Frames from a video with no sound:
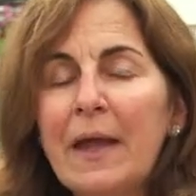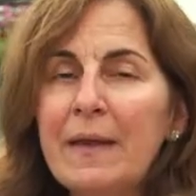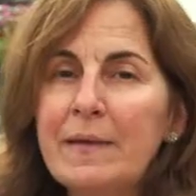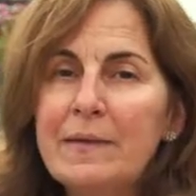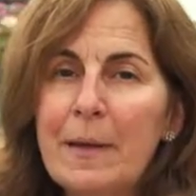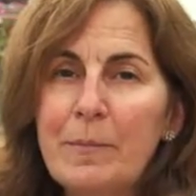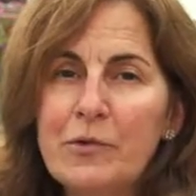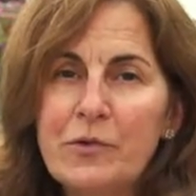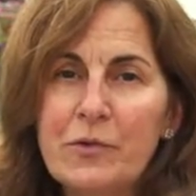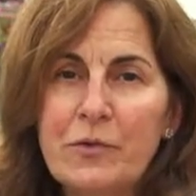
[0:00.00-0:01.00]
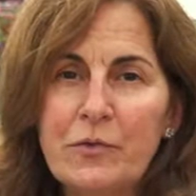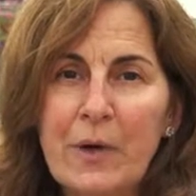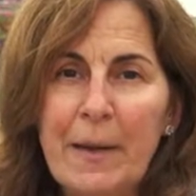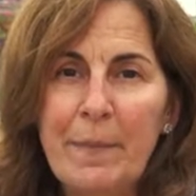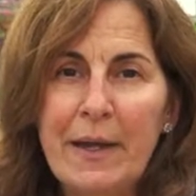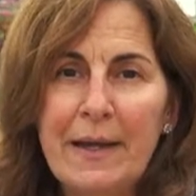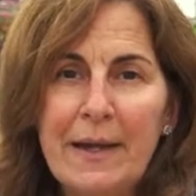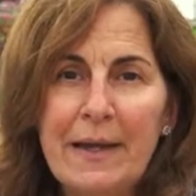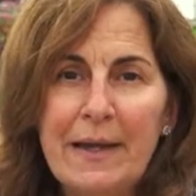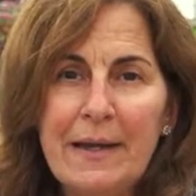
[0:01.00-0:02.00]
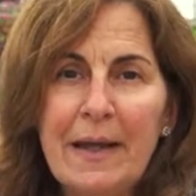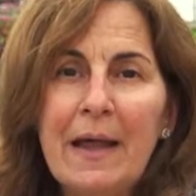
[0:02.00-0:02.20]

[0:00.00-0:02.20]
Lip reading: and the temperatures drop at night,